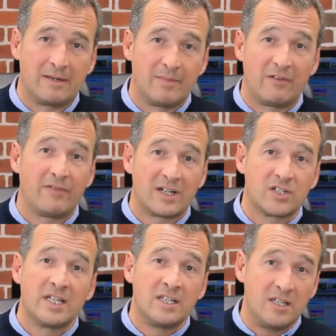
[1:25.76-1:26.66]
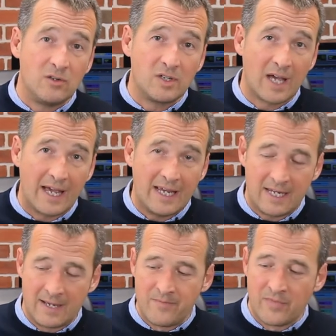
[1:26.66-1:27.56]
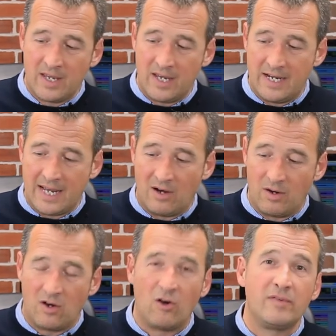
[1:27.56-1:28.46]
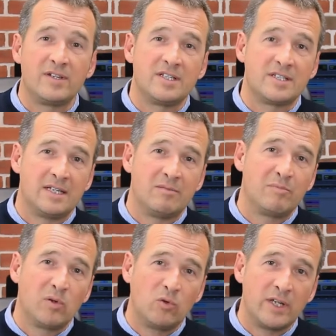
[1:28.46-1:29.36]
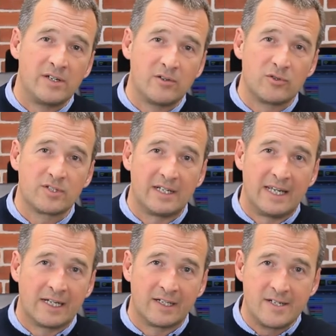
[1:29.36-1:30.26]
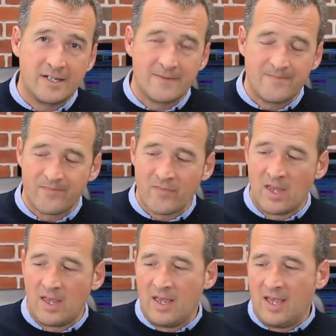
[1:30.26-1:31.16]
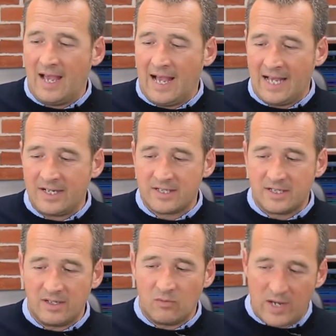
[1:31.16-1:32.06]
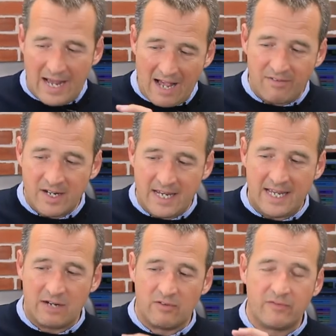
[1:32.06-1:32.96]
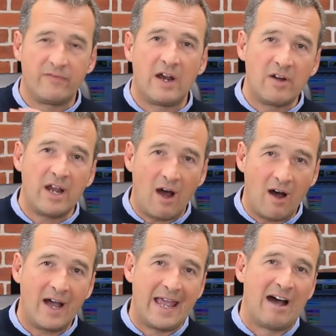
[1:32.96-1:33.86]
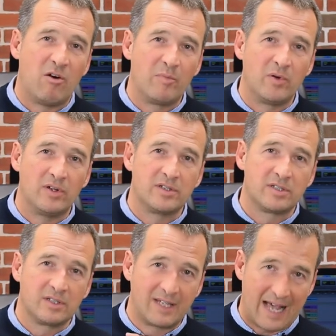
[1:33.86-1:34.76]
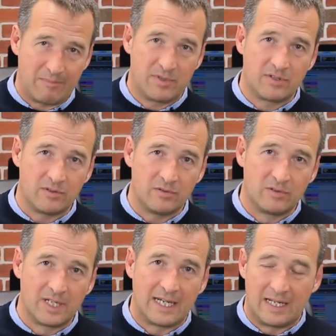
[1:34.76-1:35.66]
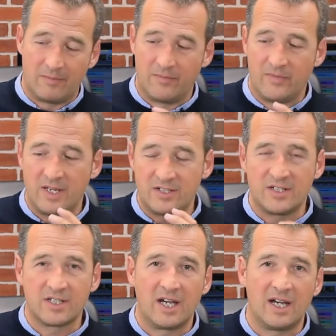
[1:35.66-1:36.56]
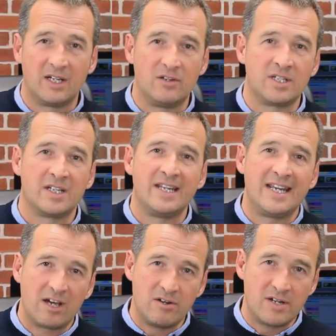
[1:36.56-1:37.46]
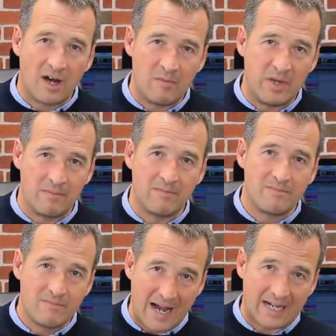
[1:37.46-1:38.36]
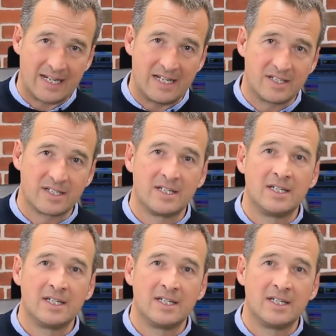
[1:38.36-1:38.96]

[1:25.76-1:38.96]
manufactured in the UK, in our offices in Poole in Dorset, England. And we have in here a very high output capsule. This is using a neodymium magnet